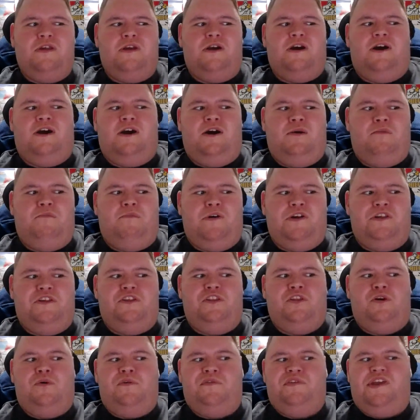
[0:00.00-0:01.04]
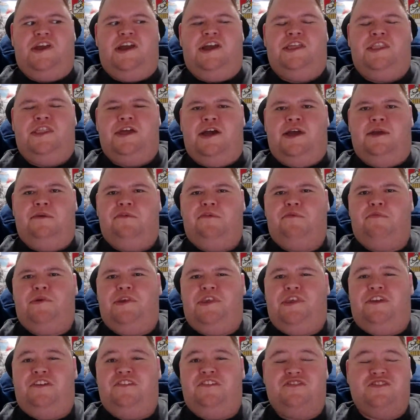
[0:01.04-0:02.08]
but Kane Haynes
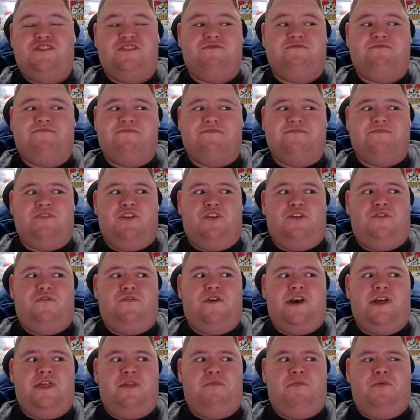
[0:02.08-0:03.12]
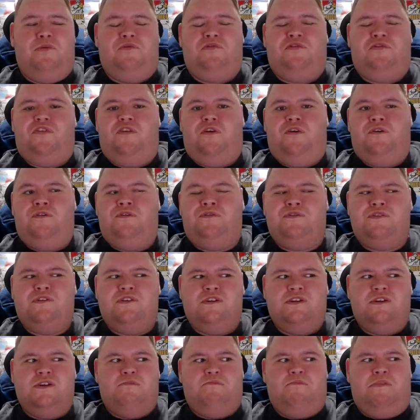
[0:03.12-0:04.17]
being injured, not available, so
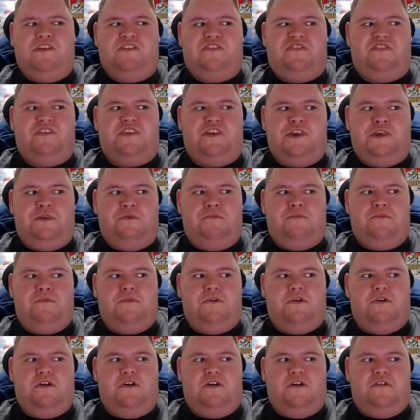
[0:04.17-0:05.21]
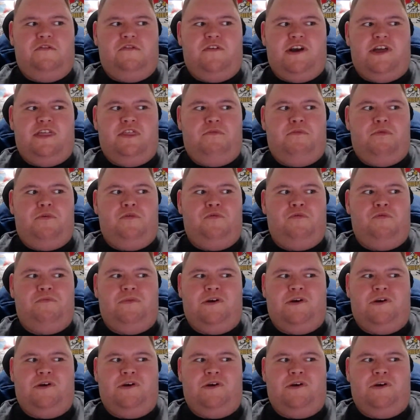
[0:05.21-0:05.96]
best team available.